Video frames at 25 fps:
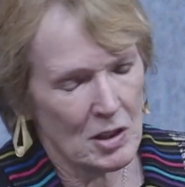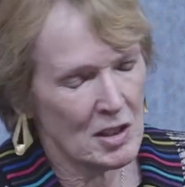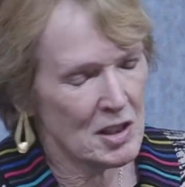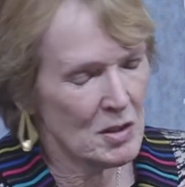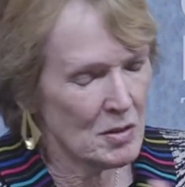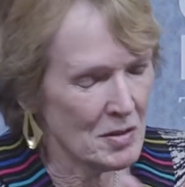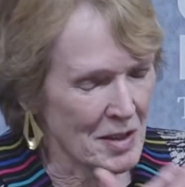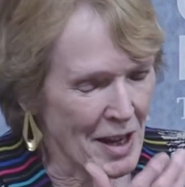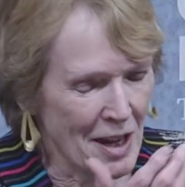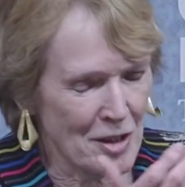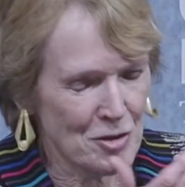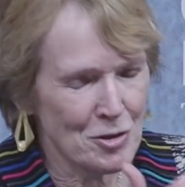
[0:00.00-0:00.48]

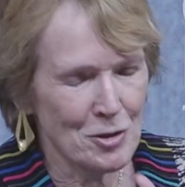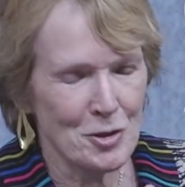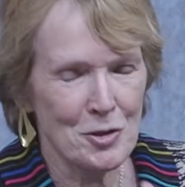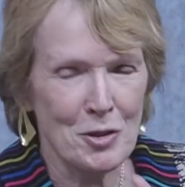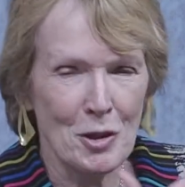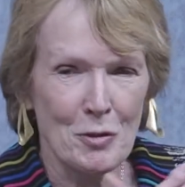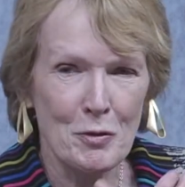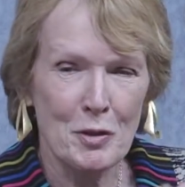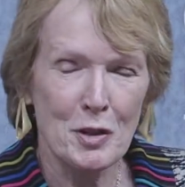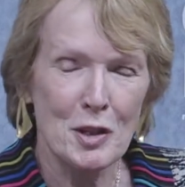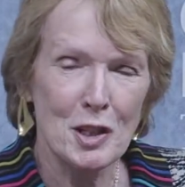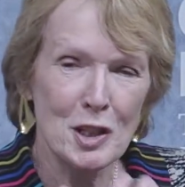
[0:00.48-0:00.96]
national
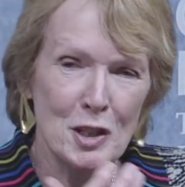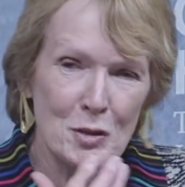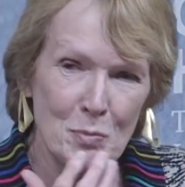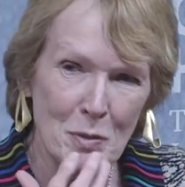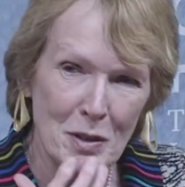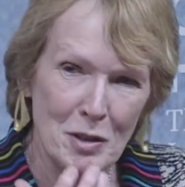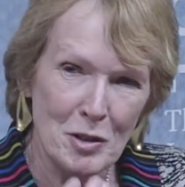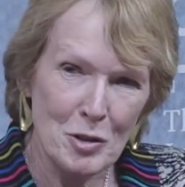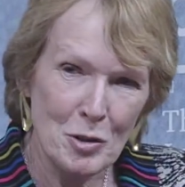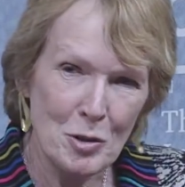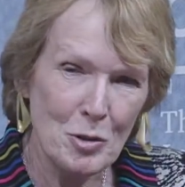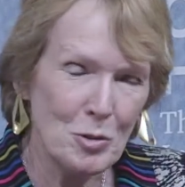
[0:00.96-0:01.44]
sovereignty has been
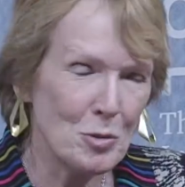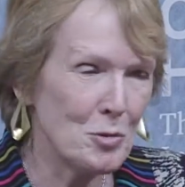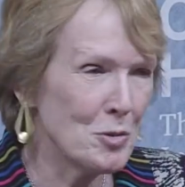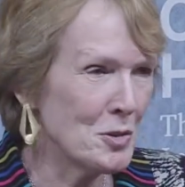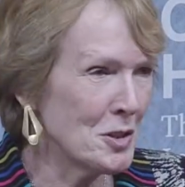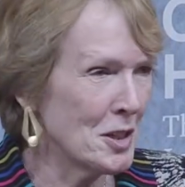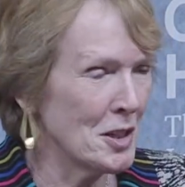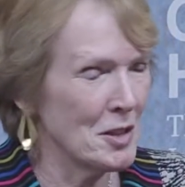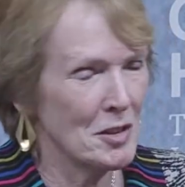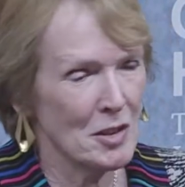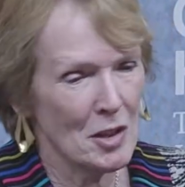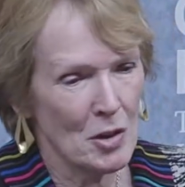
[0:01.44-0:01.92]
used
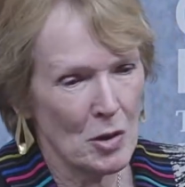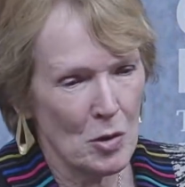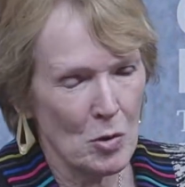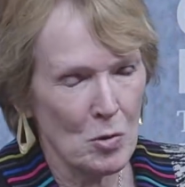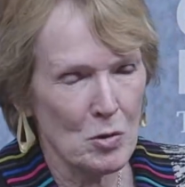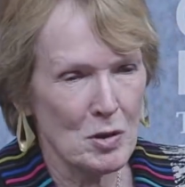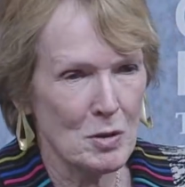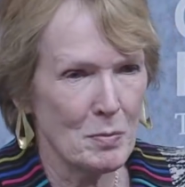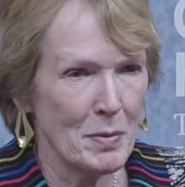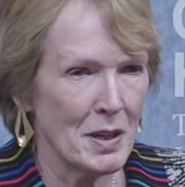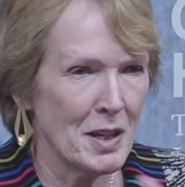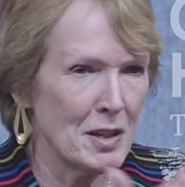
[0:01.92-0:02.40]
in the whole
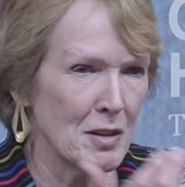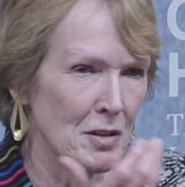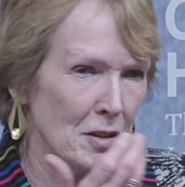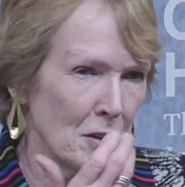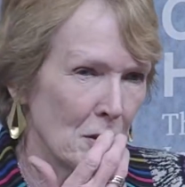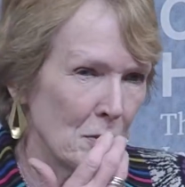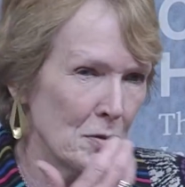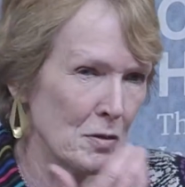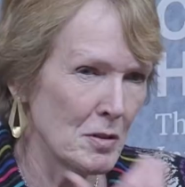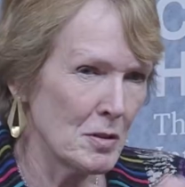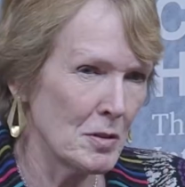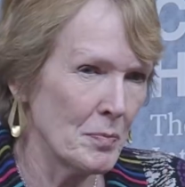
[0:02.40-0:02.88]
debate
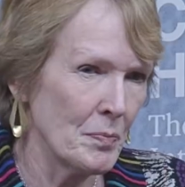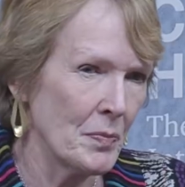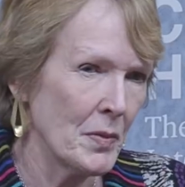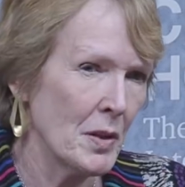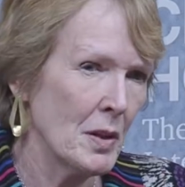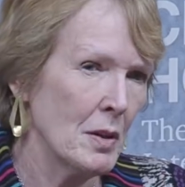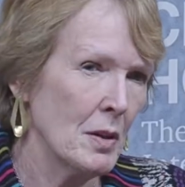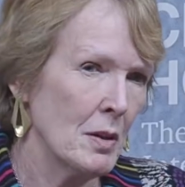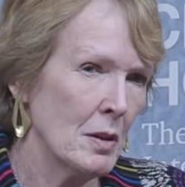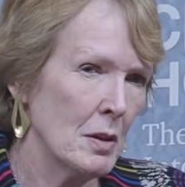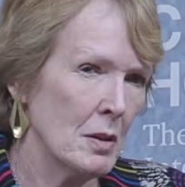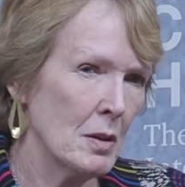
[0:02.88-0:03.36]
over
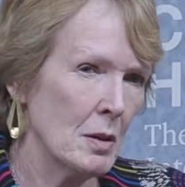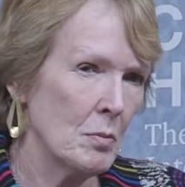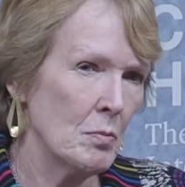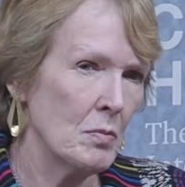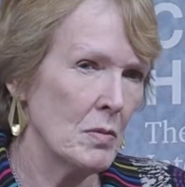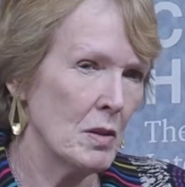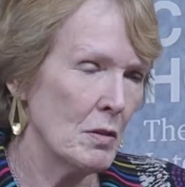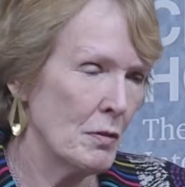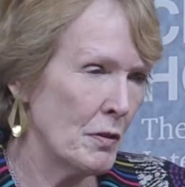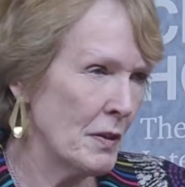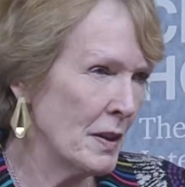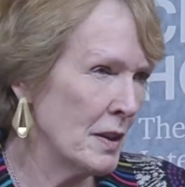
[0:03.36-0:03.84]
um,
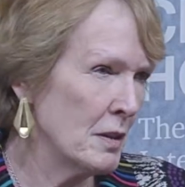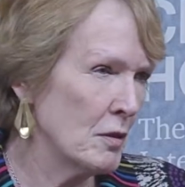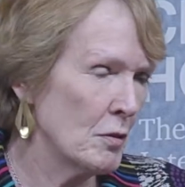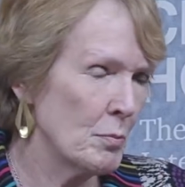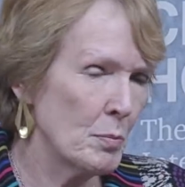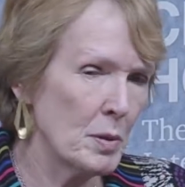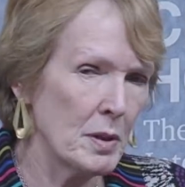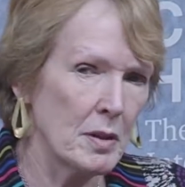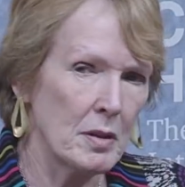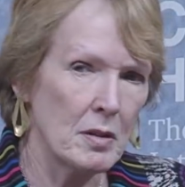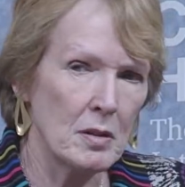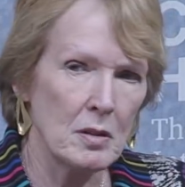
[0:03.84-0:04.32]
the fate of
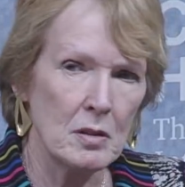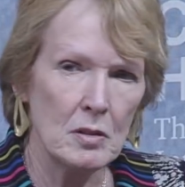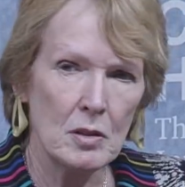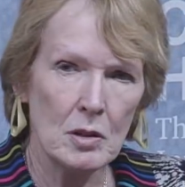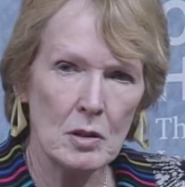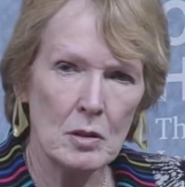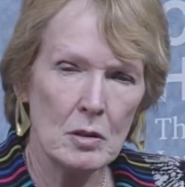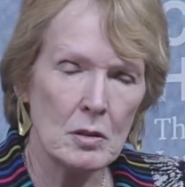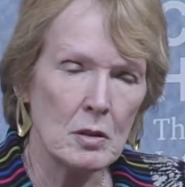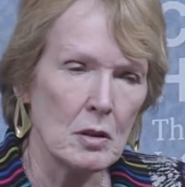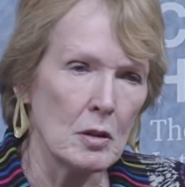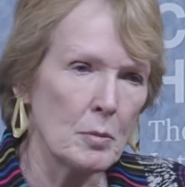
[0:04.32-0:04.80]
Britain and
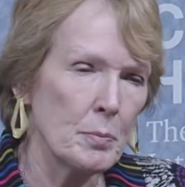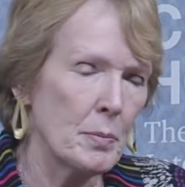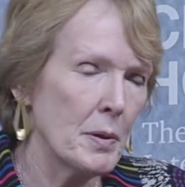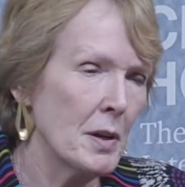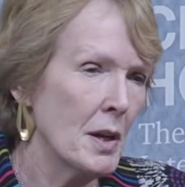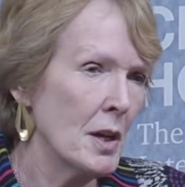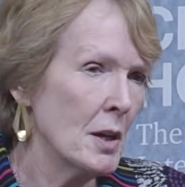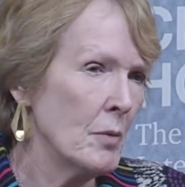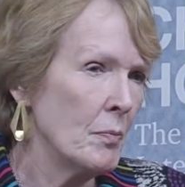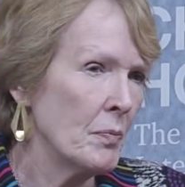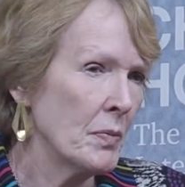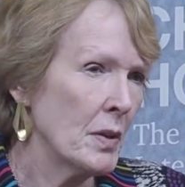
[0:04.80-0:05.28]
Europe
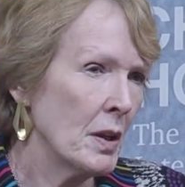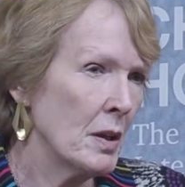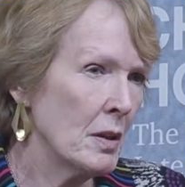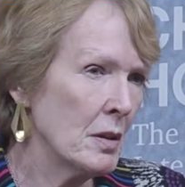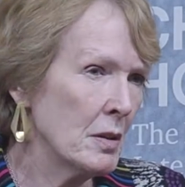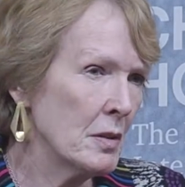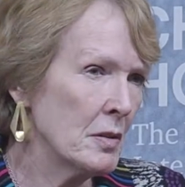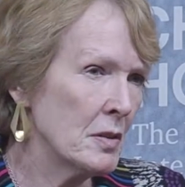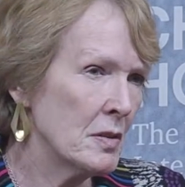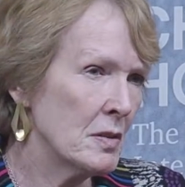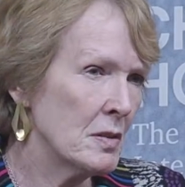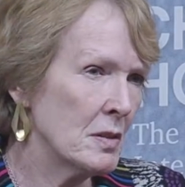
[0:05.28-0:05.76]

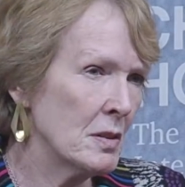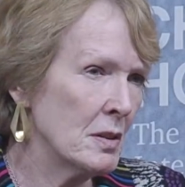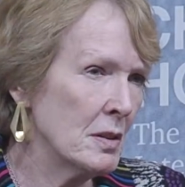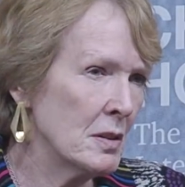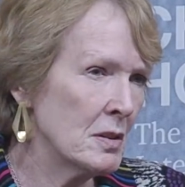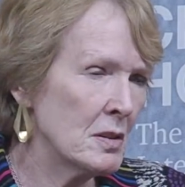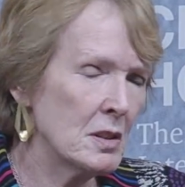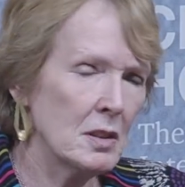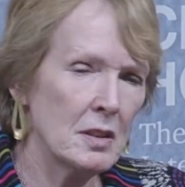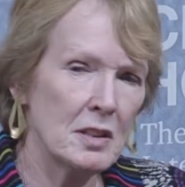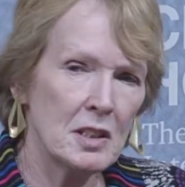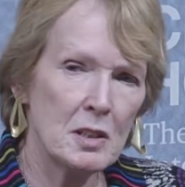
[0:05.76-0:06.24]
is
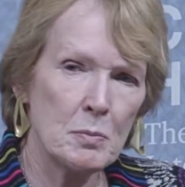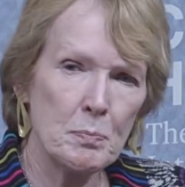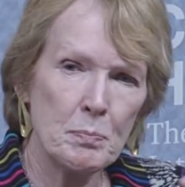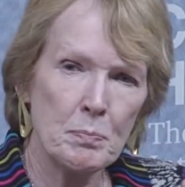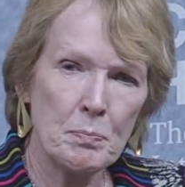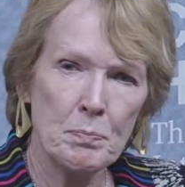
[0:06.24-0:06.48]
it's, it's,